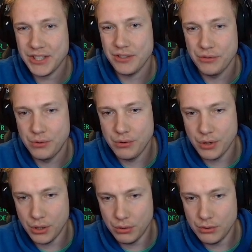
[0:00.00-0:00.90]

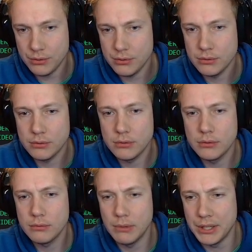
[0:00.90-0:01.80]
row...
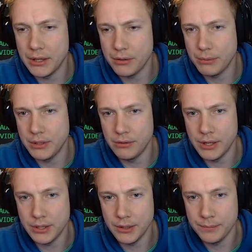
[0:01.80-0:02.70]
Wait, how do we do that here?